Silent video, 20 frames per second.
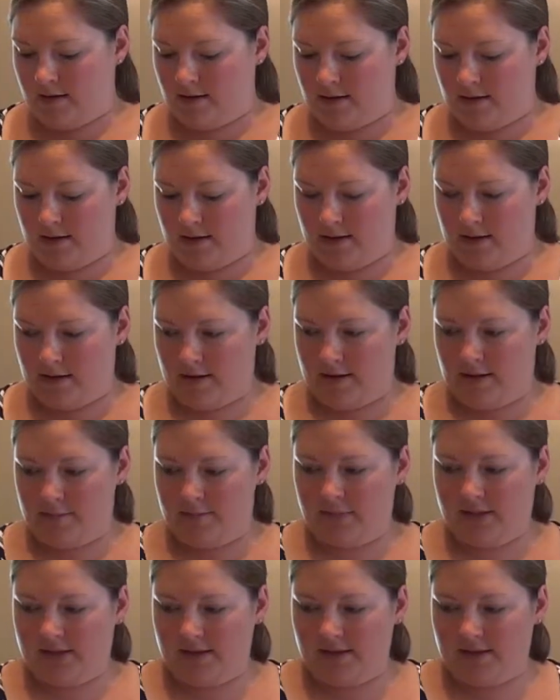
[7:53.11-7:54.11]
I
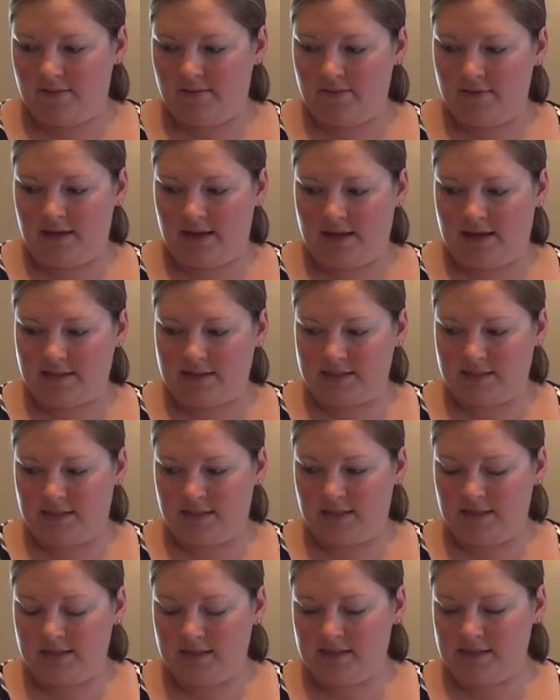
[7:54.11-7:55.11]
believe that
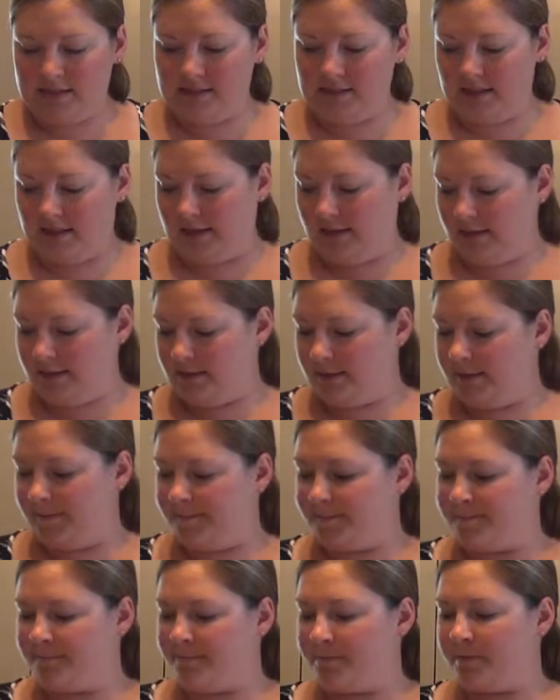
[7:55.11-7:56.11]
is it.
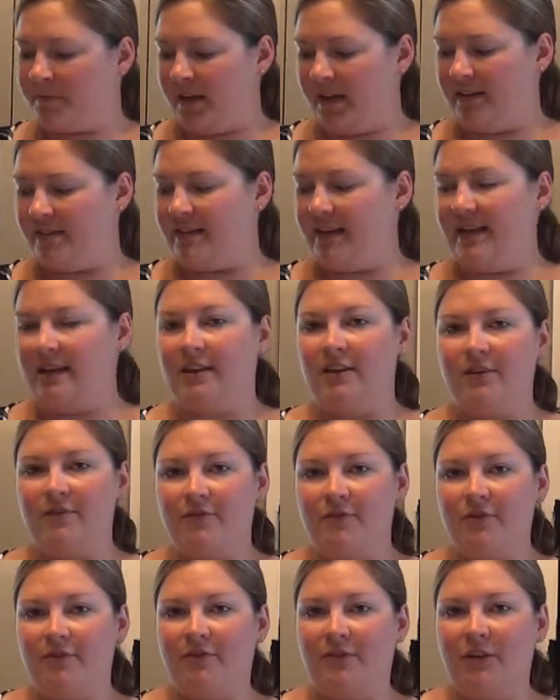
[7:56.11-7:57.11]
Thank you
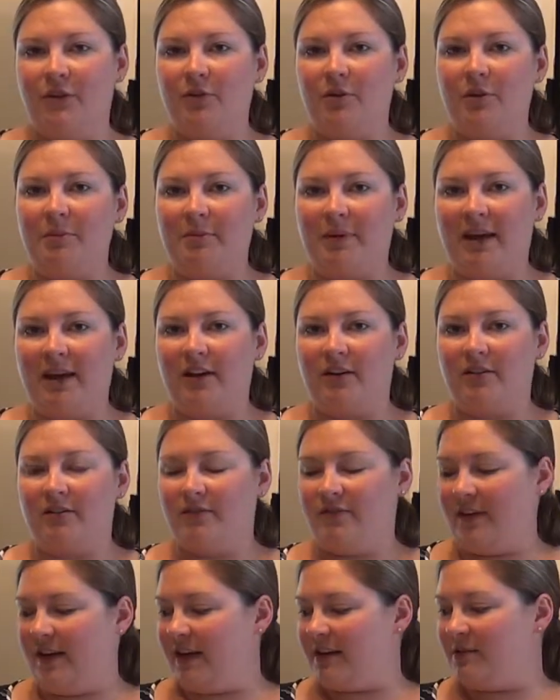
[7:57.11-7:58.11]
for viewing my
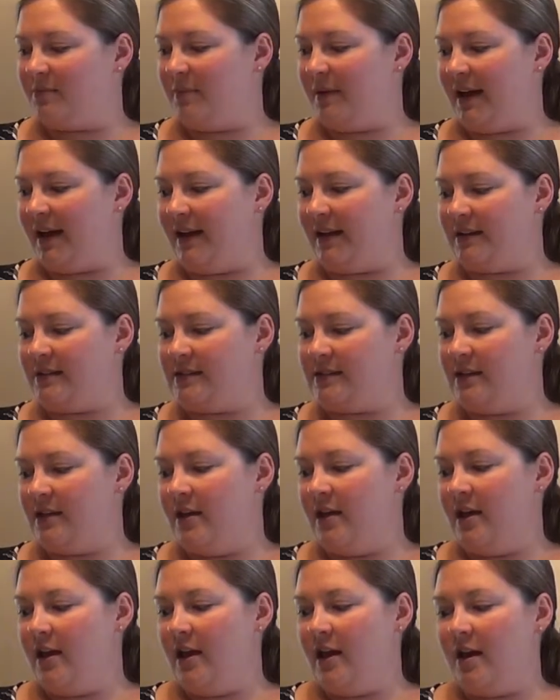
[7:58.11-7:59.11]
artifact box
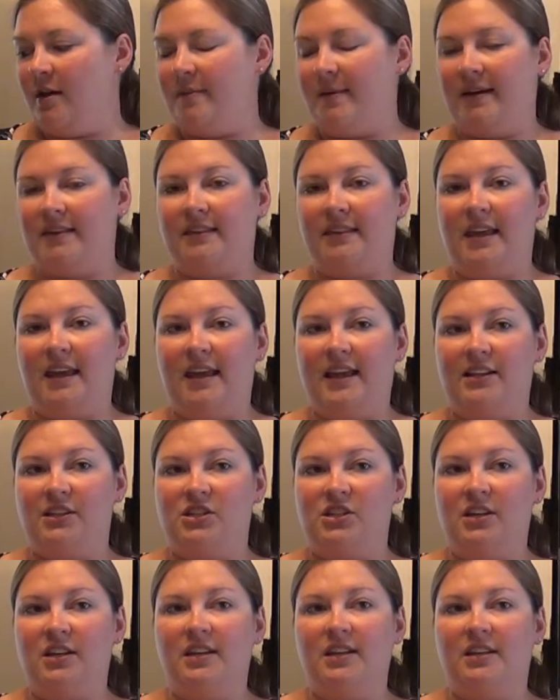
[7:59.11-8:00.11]
about the
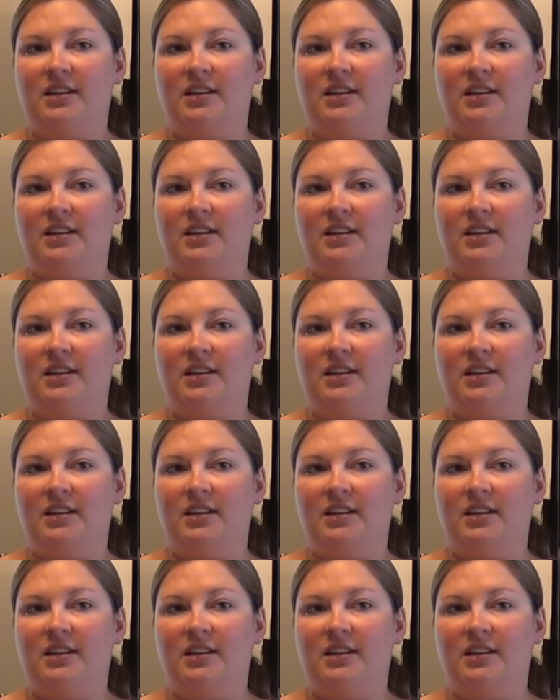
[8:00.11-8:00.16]
ancient